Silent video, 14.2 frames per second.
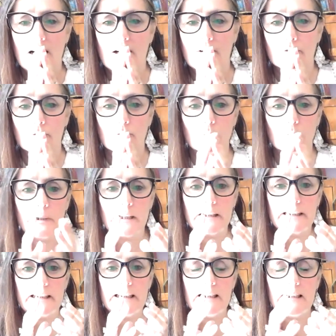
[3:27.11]
of
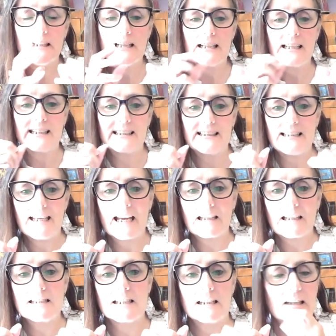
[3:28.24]
really
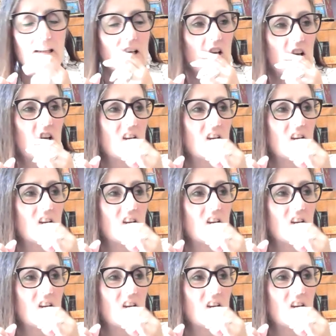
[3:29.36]
connecting